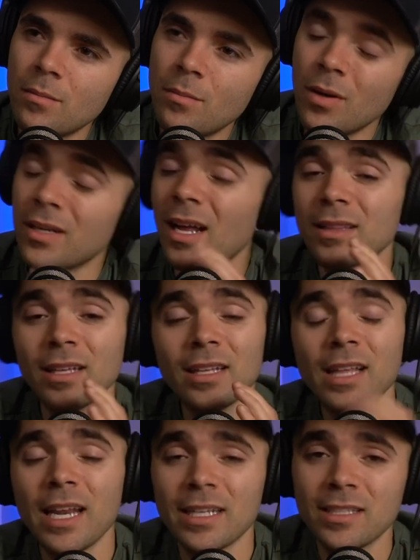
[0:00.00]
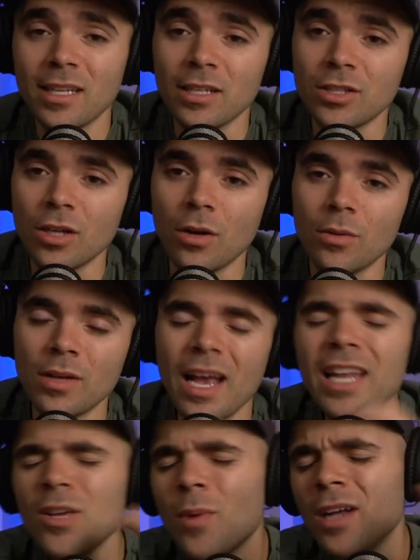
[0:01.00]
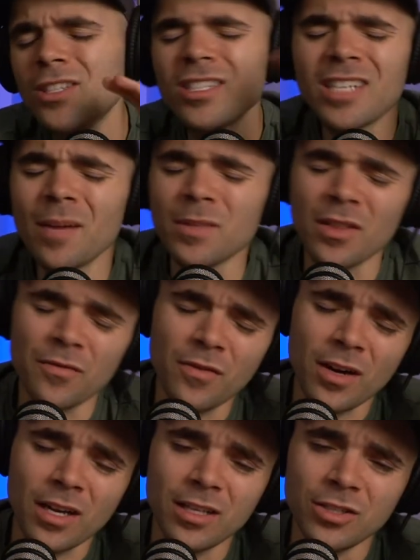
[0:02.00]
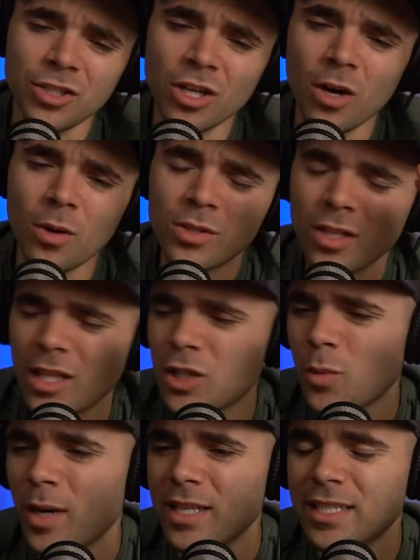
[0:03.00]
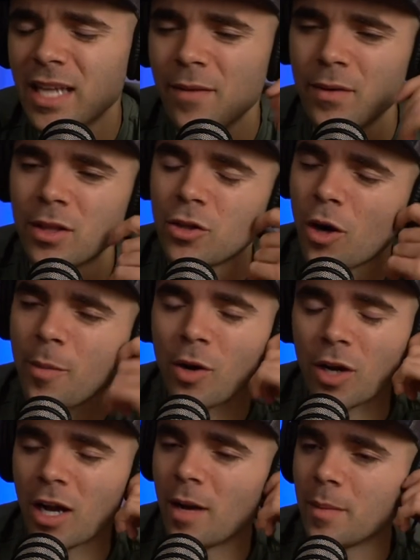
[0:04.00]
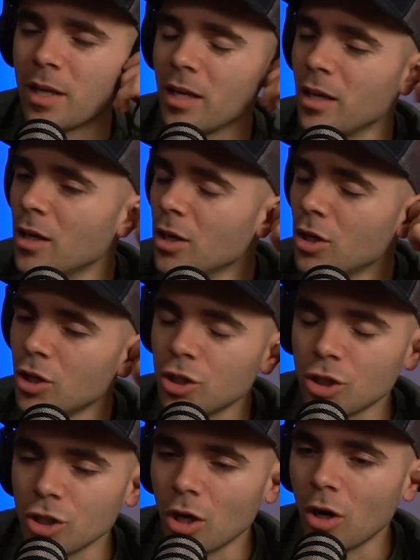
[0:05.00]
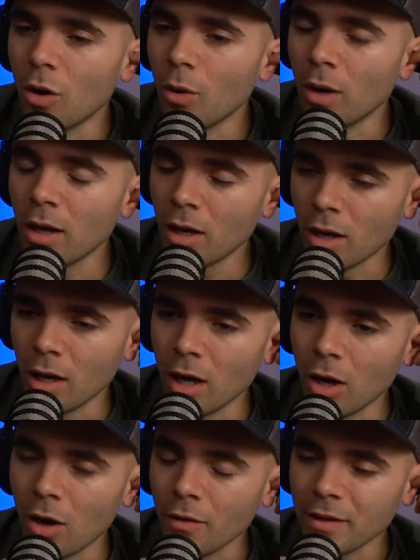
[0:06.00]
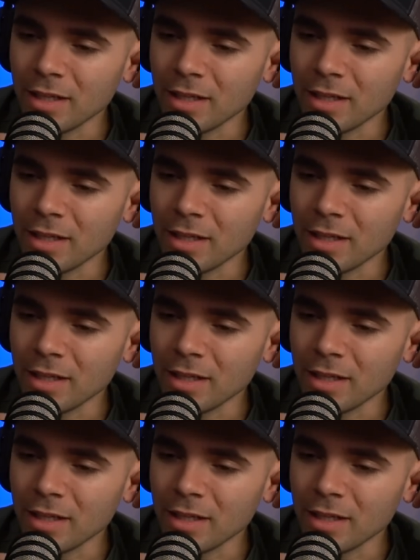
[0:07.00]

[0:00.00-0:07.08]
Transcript: but not the Atlantic City show. Anyway, just come to the fucking show. It's on the 27th, Yardbar Comedy Show. All the